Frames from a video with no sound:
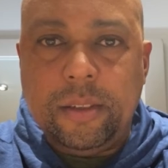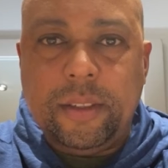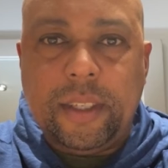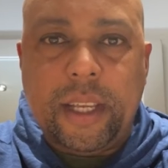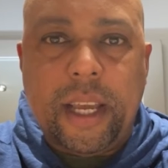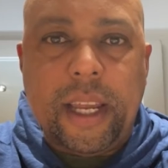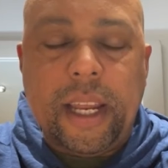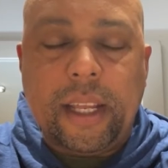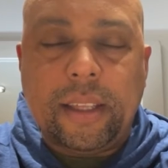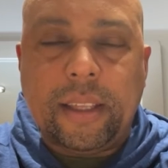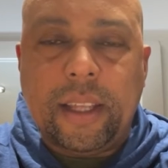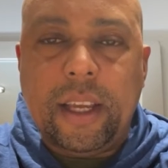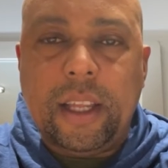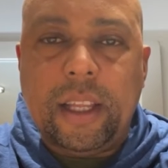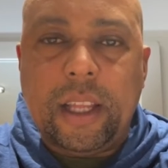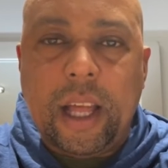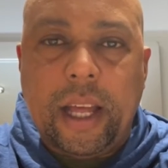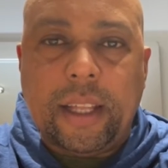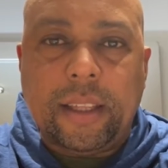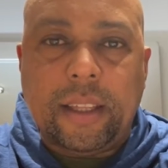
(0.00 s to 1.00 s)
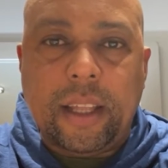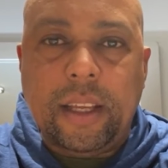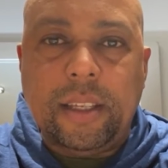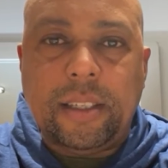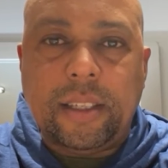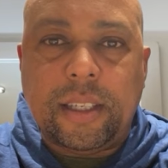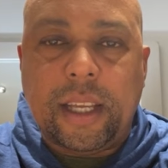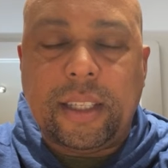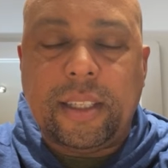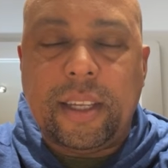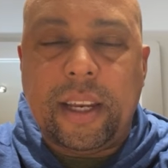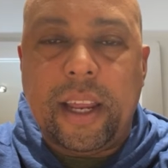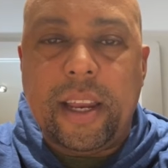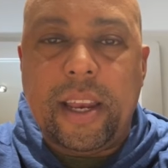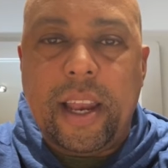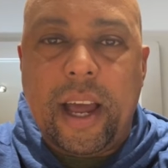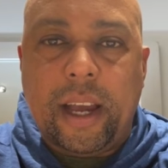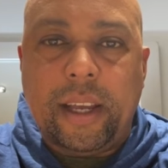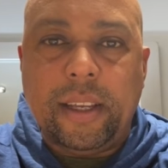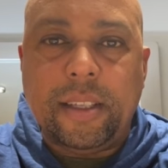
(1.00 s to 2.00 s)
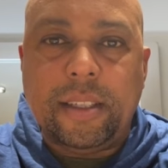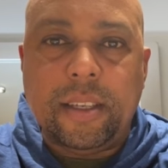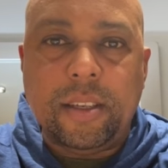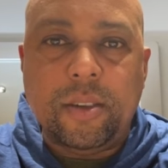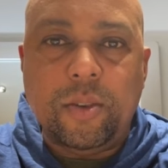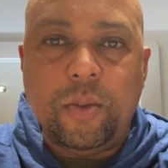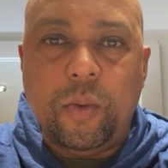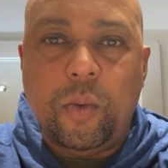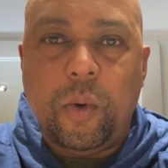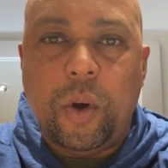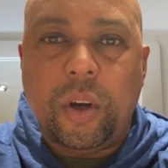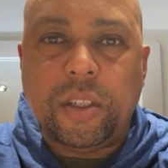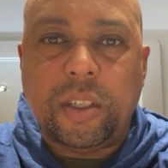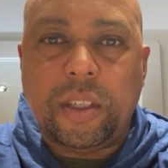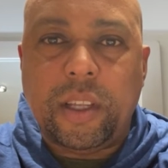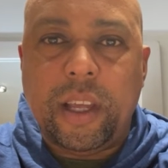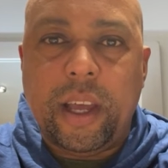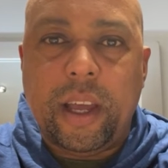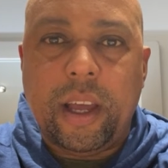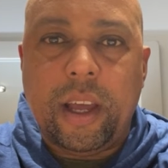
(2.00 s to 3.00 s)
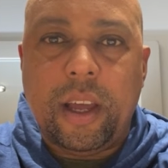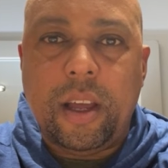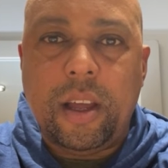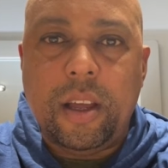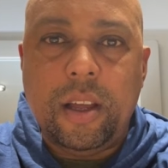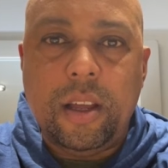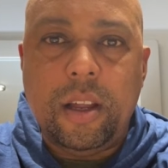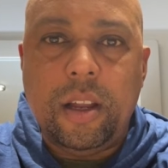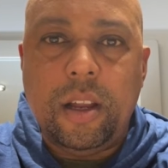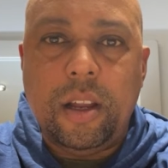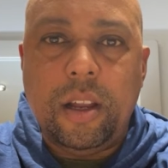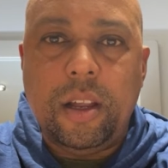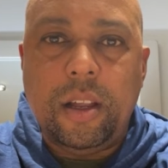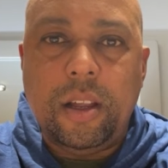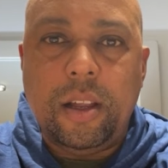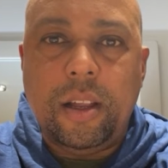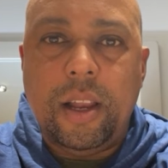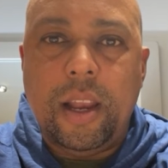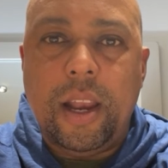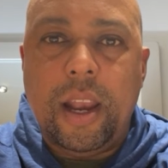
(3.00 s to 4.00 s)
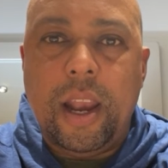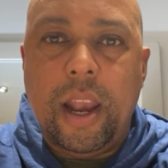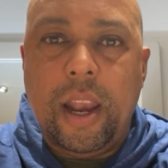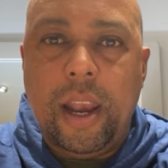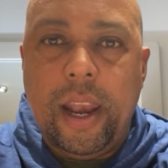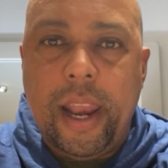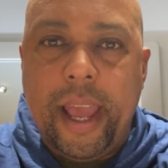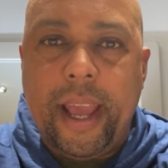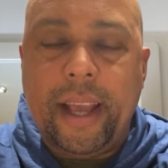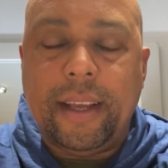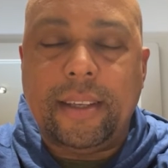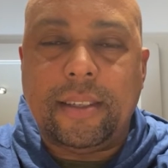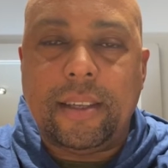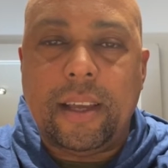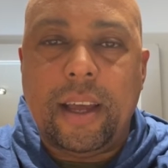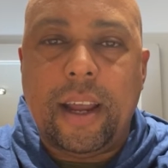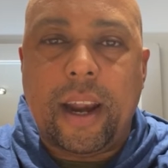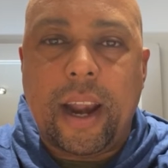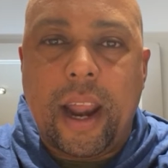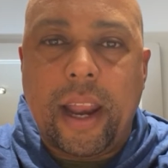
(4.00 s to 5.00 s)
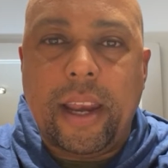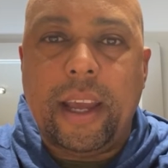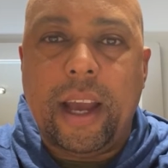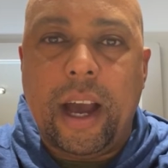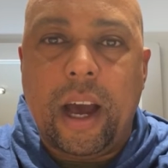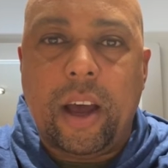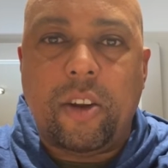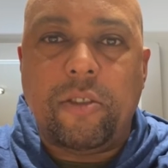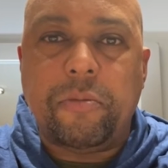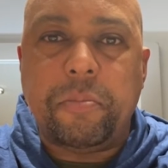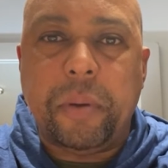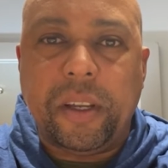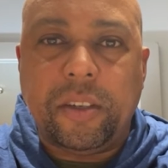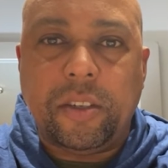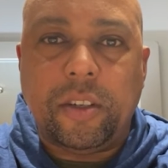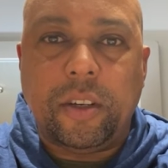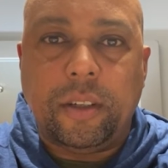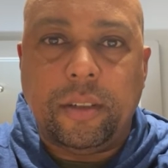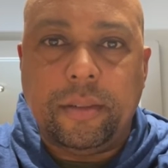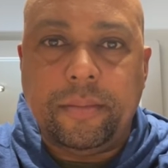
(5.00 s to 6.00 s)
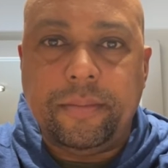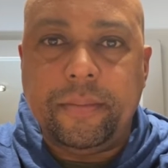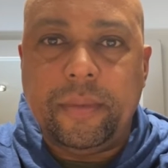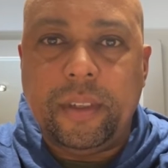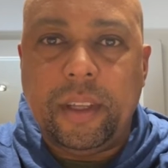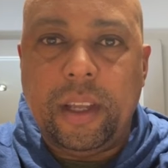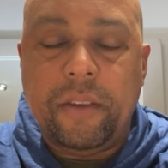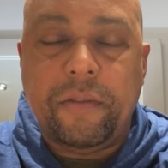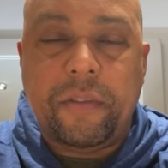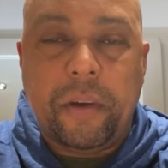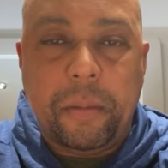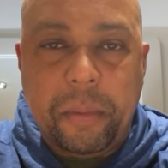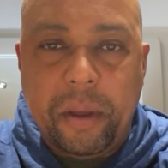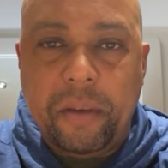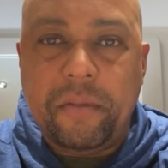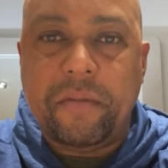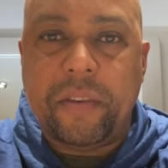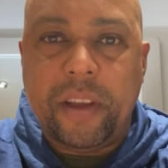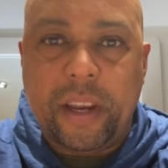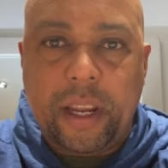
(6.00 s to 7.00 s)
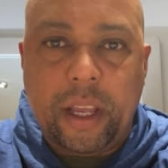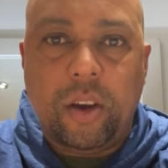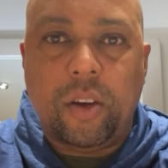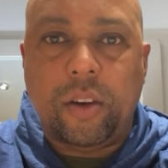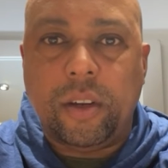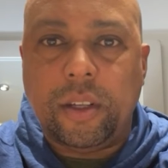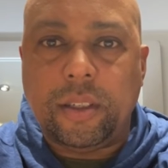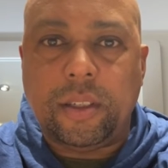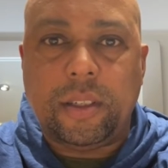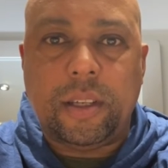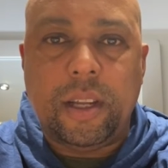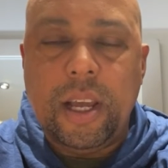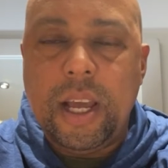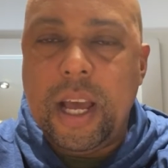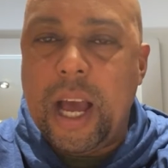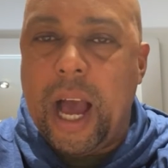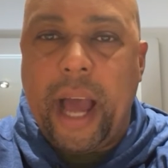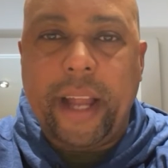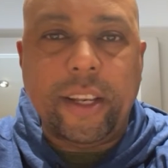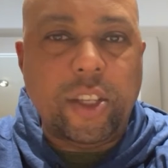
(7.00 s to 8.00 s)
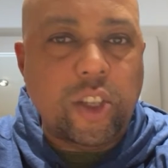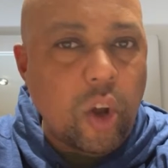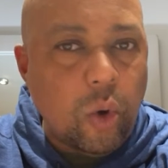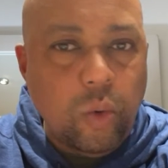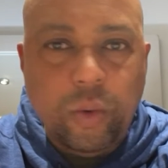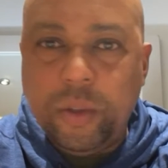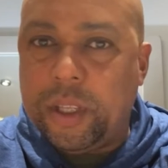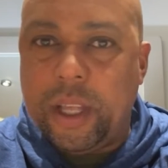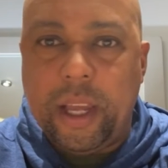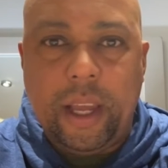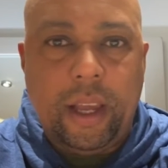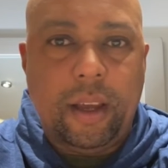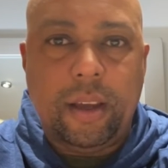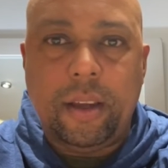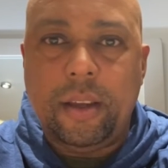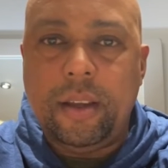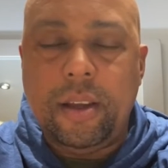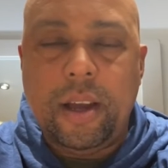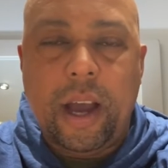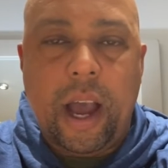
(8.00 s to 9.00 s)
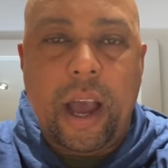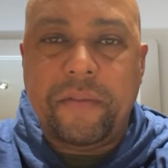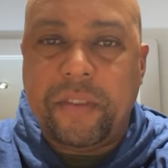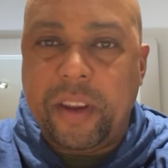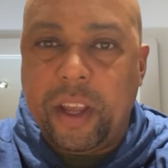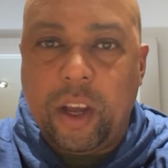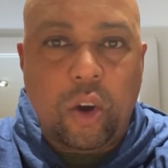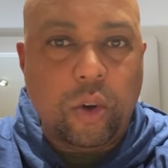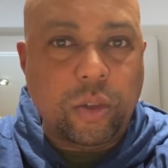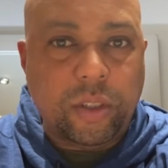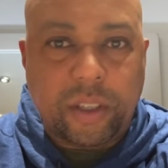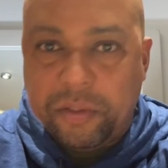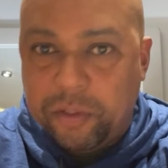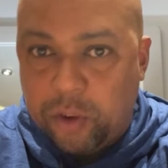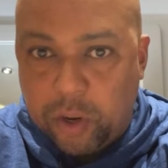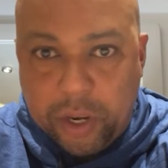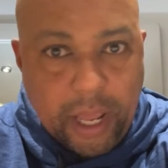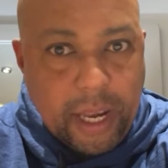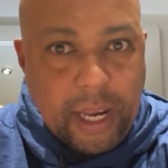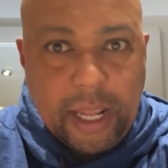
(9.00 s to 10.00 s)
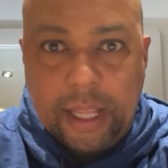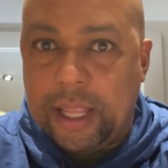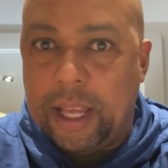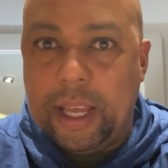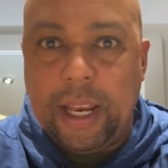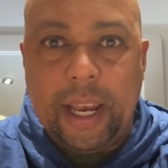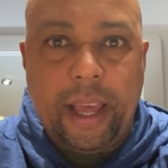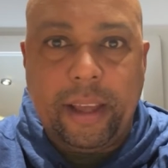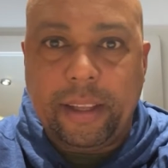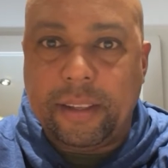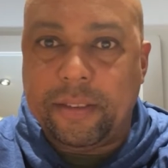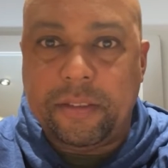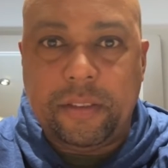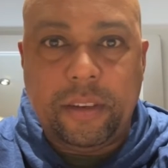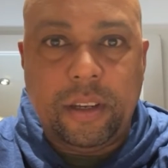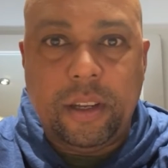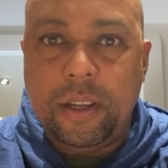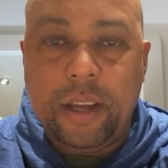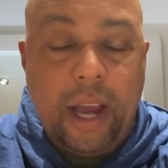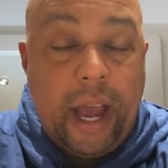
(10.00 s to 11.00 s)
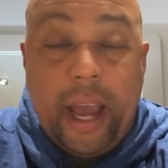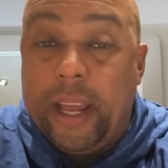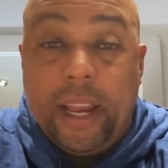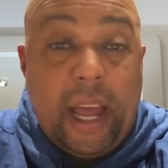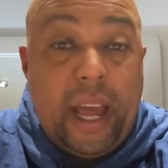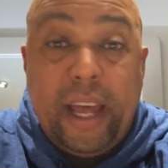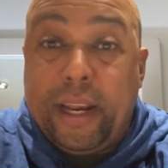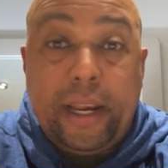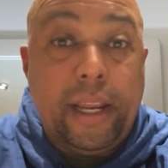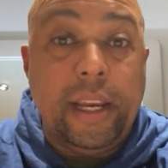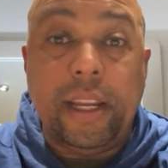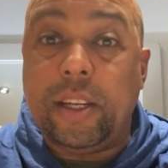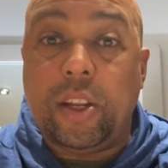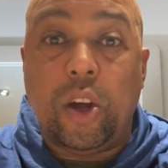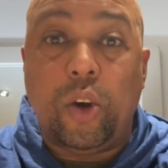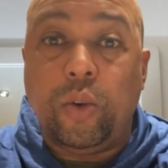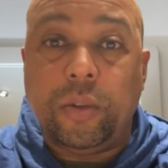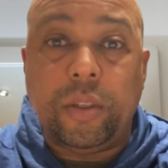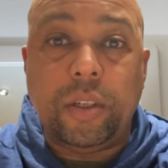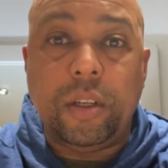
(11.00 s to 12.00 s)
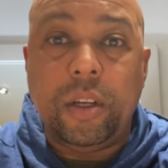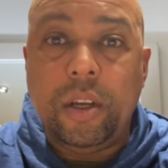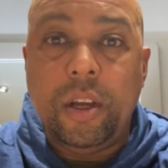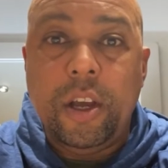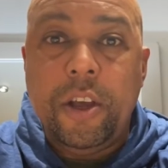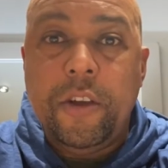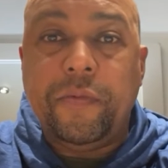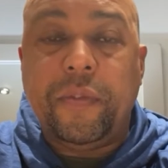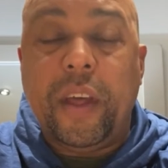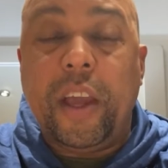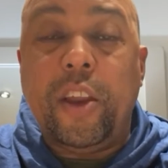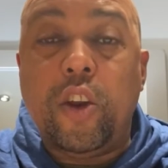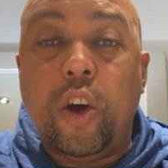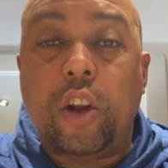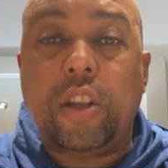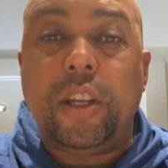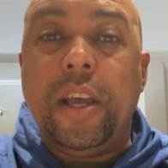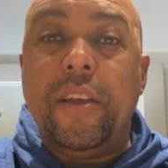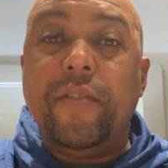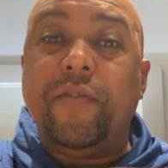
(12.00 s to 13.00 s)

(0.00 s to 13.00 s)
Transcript: Zain, I think Saturday night was their legs running out of petrol, if I'm being very honest. I don't think Ivory Coast have got anything left. I really don't.